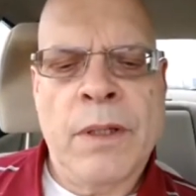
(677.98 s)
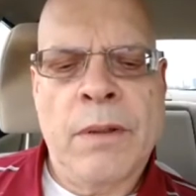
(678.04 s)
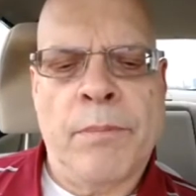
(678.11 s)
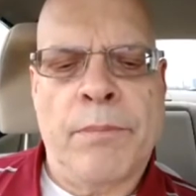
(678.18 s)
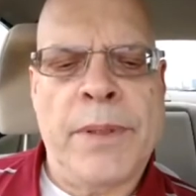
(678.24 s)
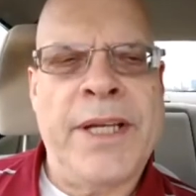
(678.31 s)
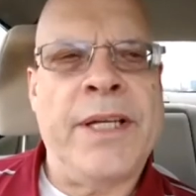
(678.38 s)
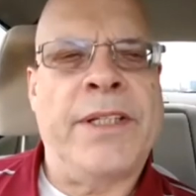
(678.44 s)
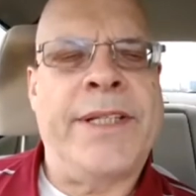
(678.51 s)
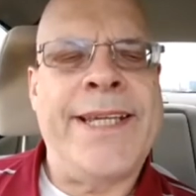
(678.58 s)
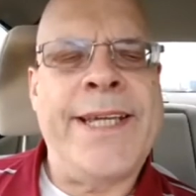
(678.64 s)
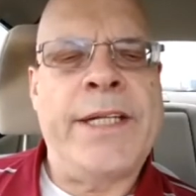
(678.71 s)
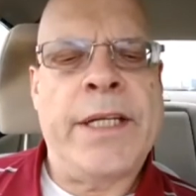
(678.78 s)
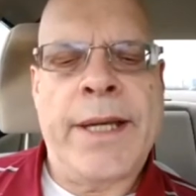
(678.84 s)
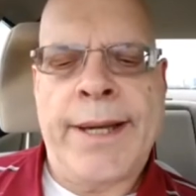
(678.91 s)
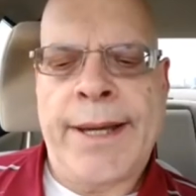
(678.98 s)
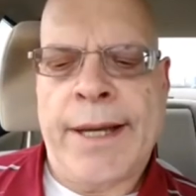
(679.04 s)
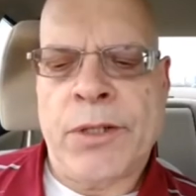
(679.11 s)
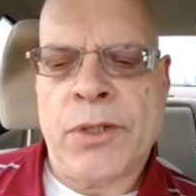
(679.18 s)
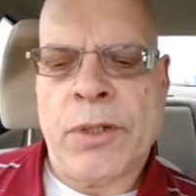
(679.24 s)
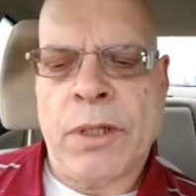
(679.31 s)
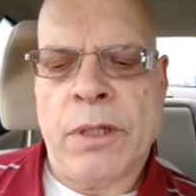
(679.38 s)
Be
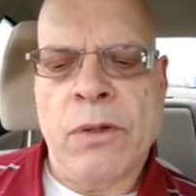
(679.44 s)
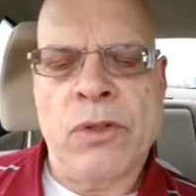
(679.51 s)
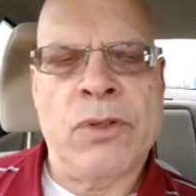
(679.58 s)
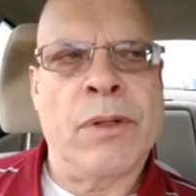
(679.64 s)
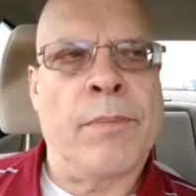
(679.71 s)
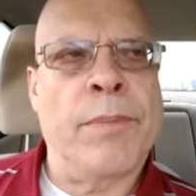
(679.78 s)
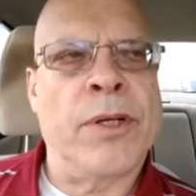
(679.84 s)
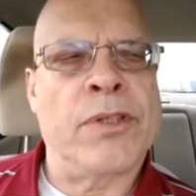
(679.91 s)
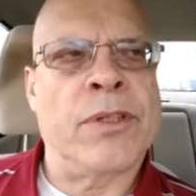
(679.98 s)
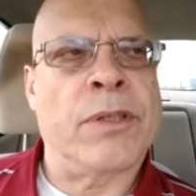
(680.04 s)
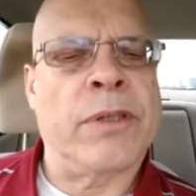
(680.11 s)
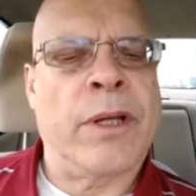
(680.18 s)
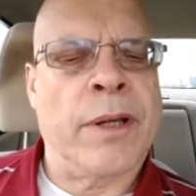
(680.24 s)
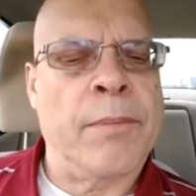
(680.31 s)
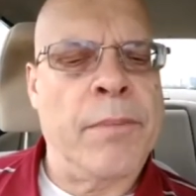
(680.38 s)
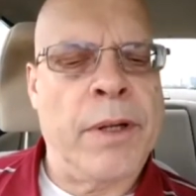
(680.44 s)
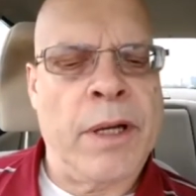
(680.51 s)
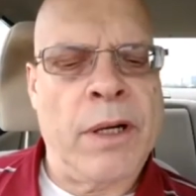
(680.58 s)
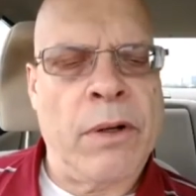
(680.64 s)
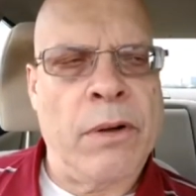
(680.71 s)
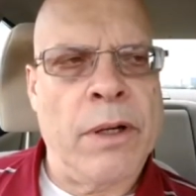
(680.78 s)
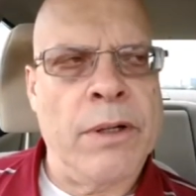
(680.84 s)
detached, using a business-like
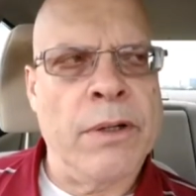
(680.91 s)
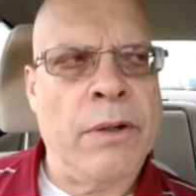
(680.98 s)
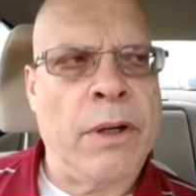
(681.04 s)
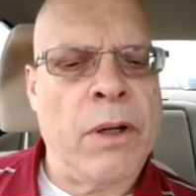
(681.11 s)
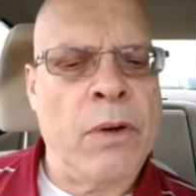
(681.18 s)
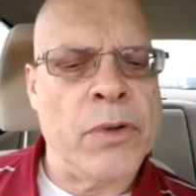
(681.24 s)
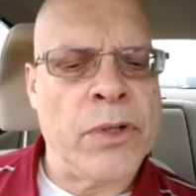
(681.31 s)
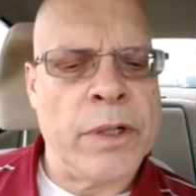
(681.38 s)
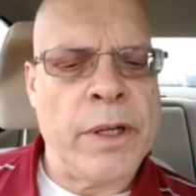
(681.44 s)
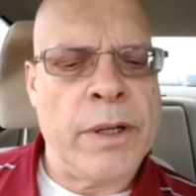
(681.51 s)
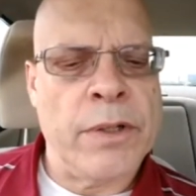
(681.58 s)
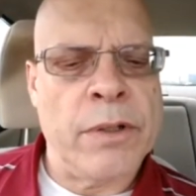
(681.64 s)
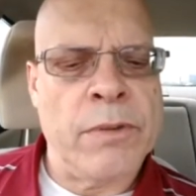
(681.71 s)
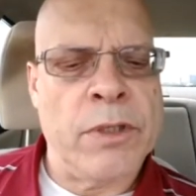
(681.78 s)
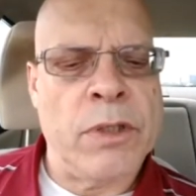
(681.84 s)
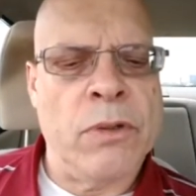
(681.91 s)
manner in your negotiations.